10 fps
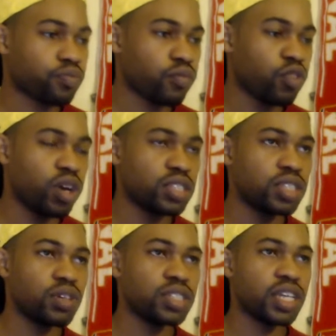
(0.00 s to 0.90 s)
What's
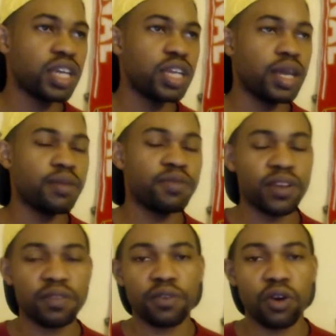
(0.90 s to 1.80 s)
the kid name?
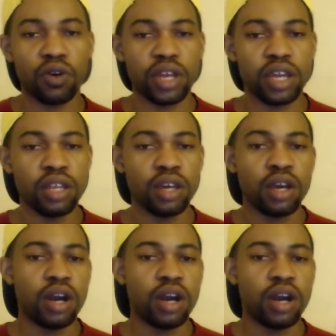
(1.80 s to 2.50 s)
Phil Foden,